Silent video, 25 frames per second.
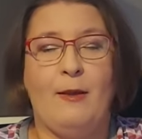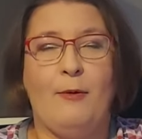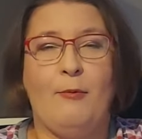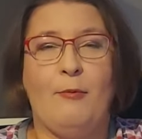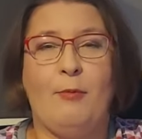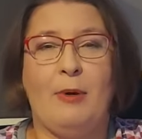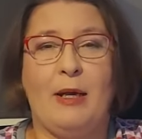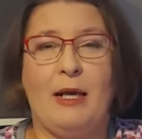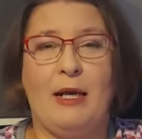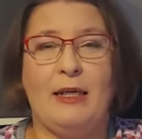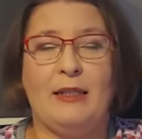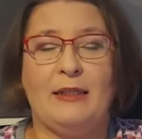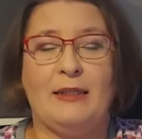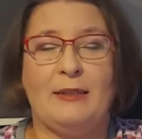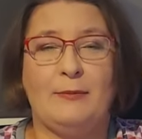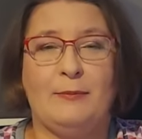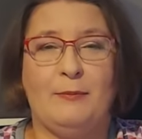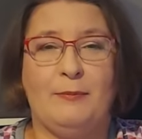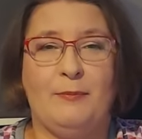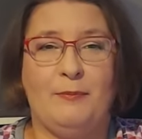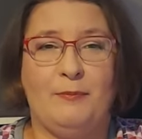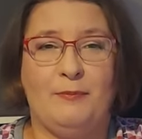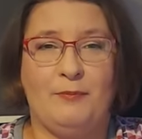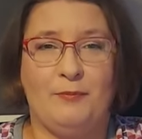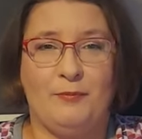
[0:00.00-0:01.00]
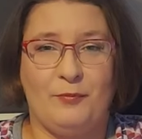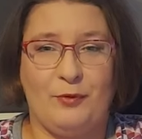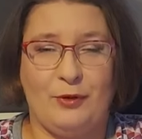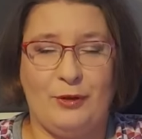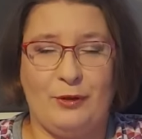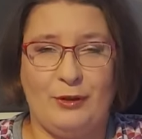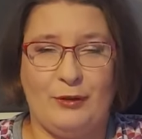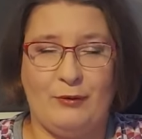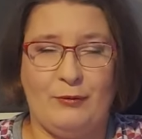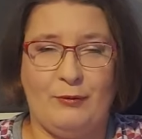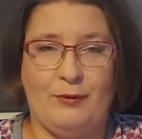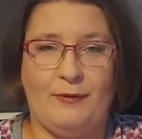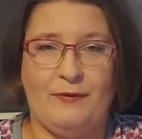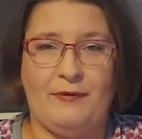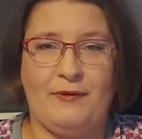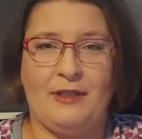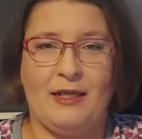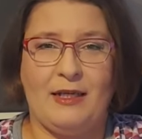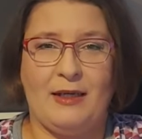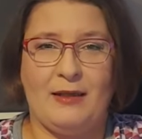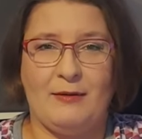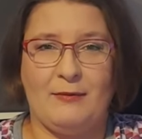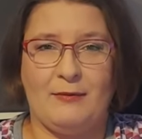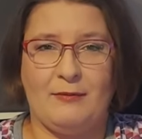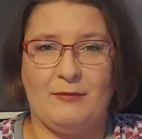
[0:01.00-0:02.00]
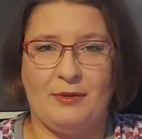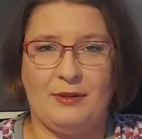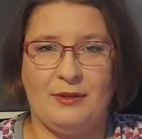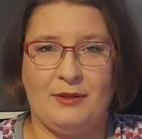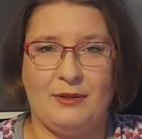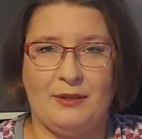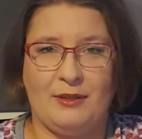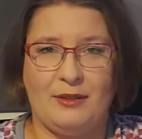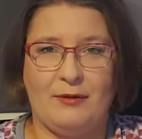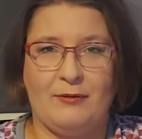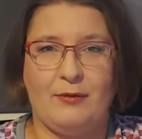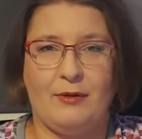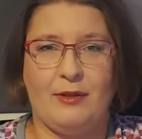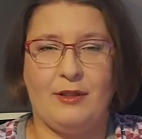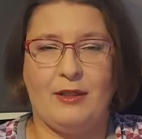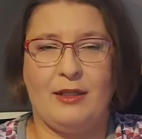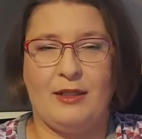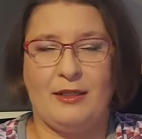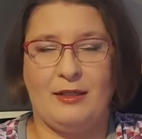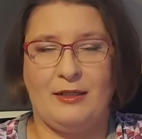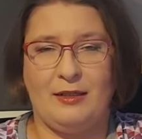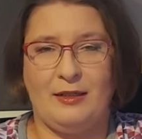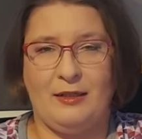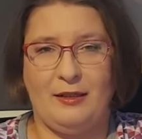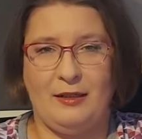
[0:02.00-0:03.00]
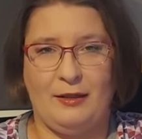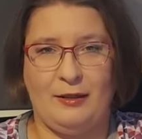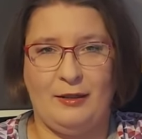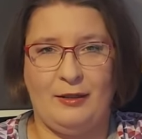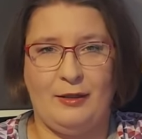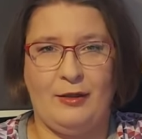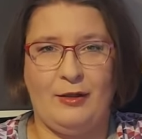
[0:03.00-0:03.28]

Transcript: But, you know, with time they were getting